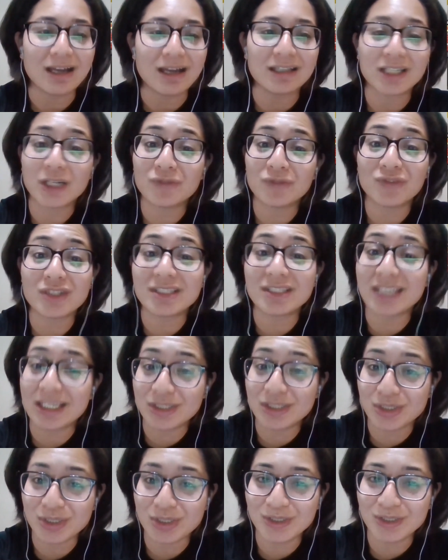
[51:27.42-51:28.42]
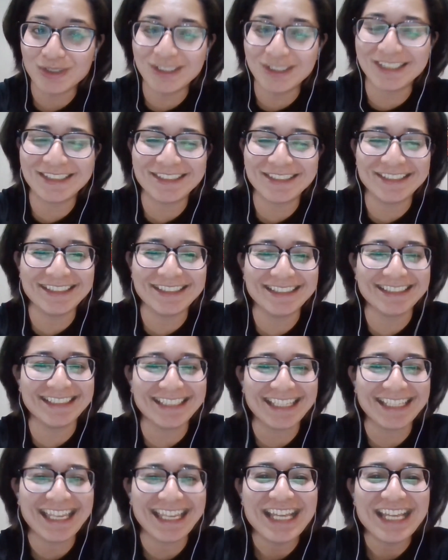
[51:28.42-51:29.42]
non-confrontational.
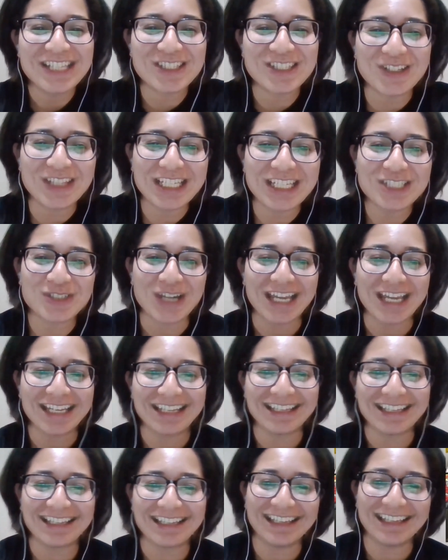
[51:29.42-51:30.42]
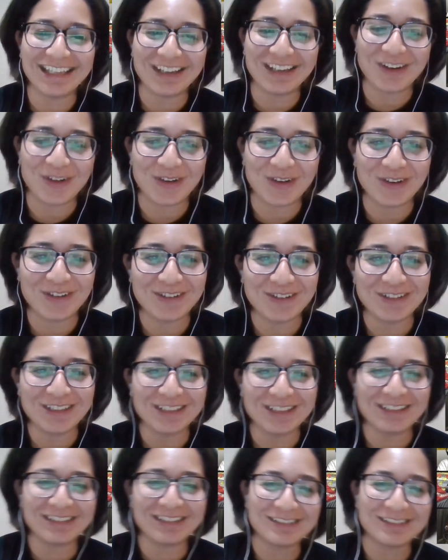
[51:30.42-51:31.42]
So they try
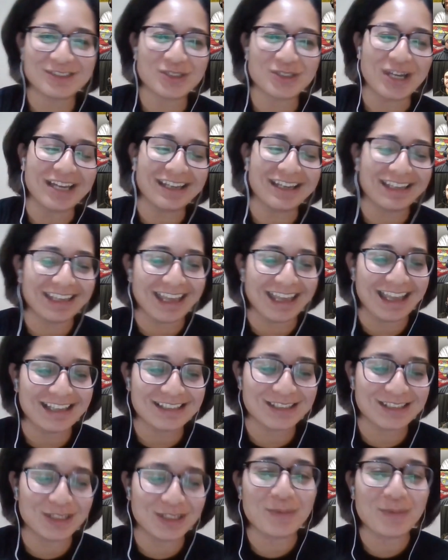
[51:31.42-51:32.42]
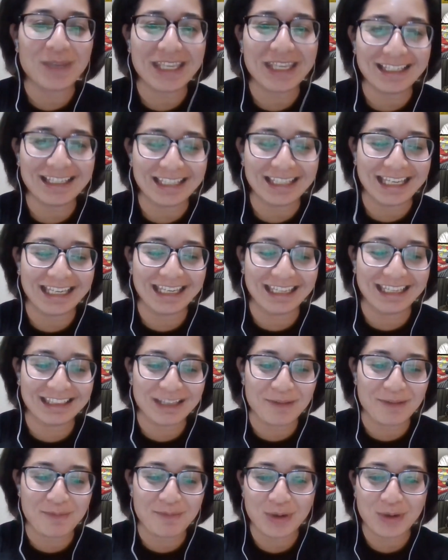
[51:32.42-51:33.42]
to get to me like
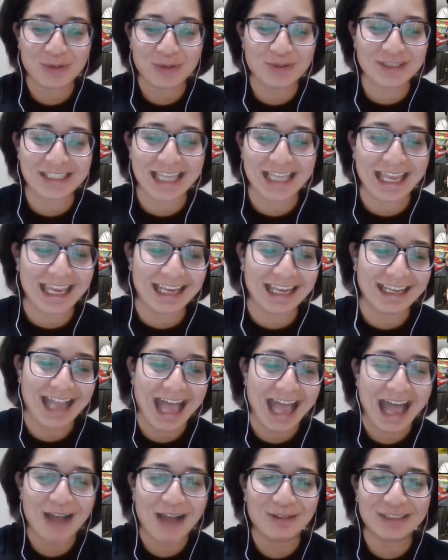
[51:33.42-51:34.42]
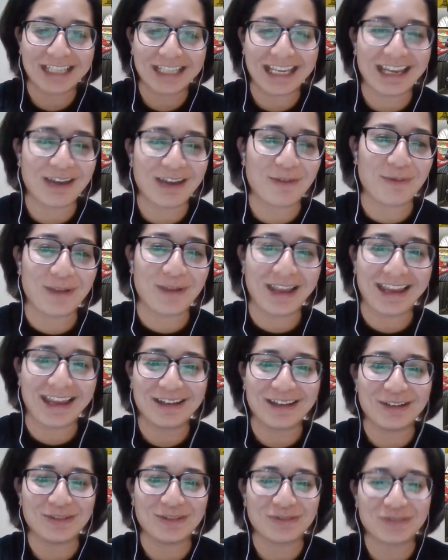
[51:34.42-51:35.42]
in the most like outdated
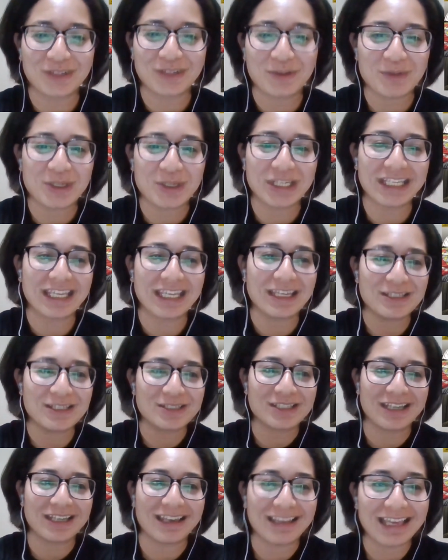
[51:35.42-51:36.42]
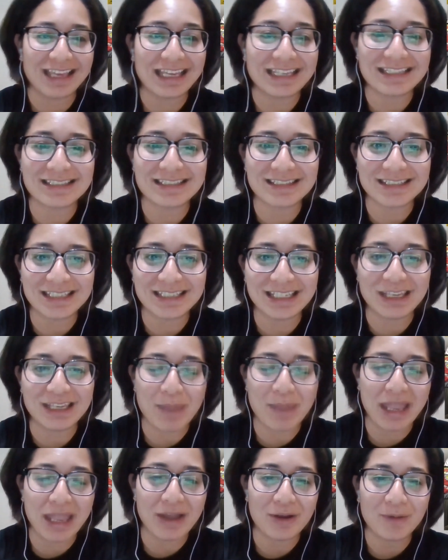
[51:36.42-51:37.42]
way of communication, and that is
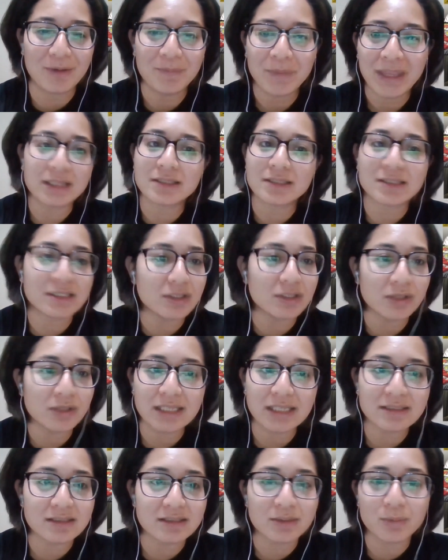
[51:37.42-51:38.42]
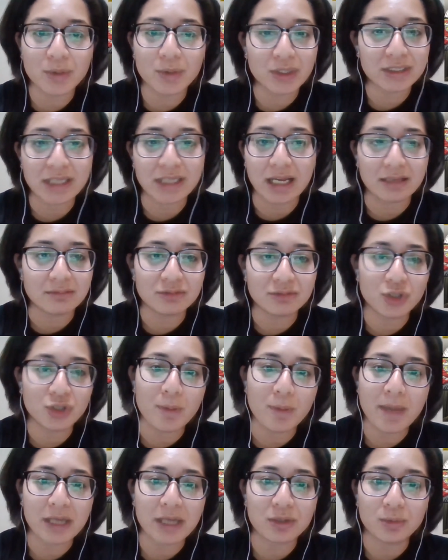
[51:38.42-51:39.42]
email, but still gets the work done
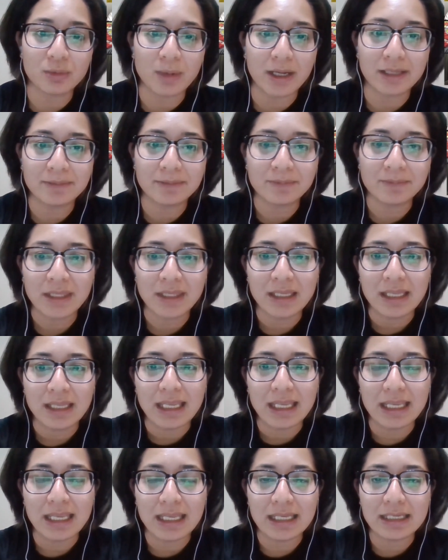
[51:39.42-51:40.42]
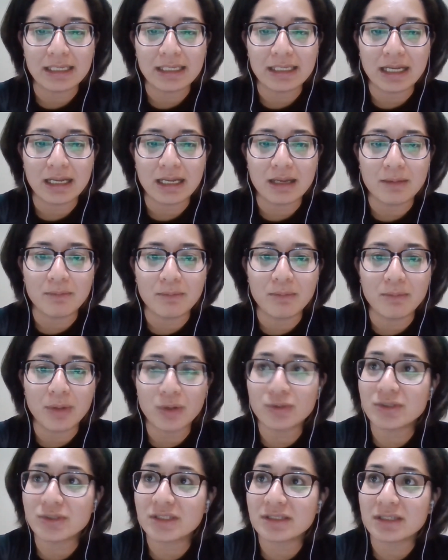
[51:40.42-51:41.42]
no matter what. And
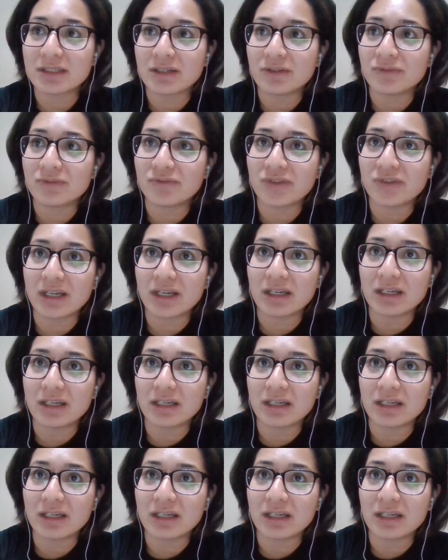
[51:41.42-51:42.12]
most of